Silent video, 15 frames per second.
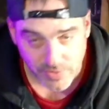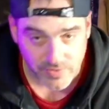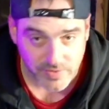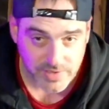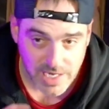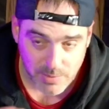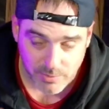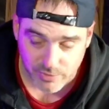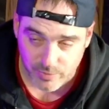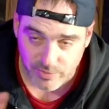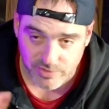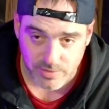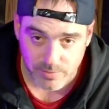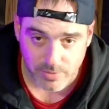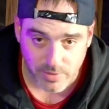the camera
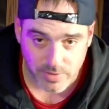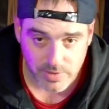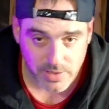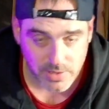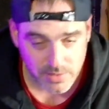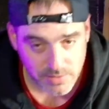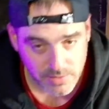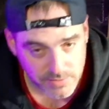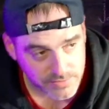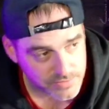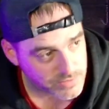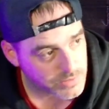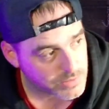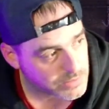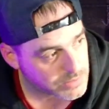switching part yet.
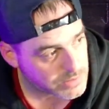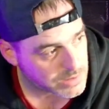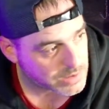So